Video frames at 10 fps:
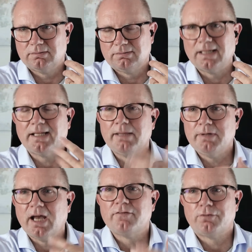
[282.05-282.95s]
not
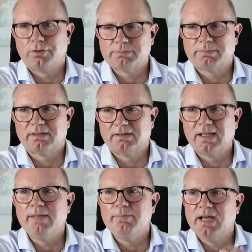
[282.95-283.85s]
API first, but
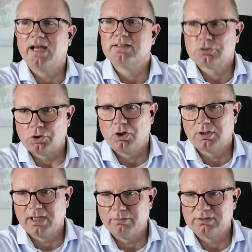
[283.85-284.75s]
API
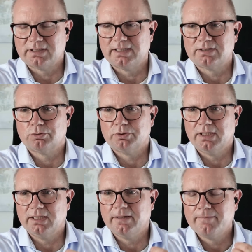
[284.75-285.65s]
strong, I would say. So
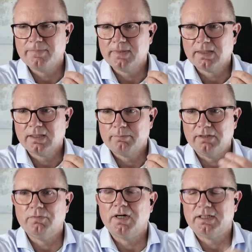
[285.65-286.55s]
really
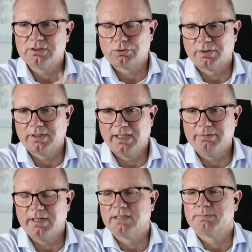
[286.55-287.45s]
being very strong in
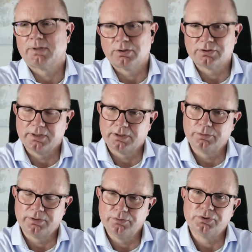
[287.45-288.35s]
APIs, but also in a
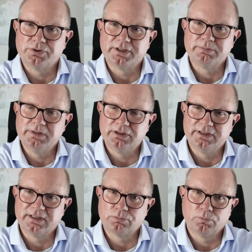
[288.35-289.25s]
good user
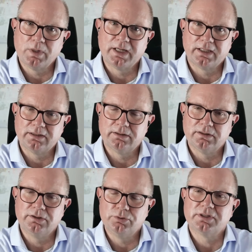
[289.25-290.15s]
experience via the
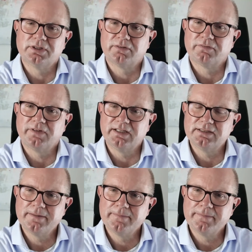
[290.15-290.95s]
user interface.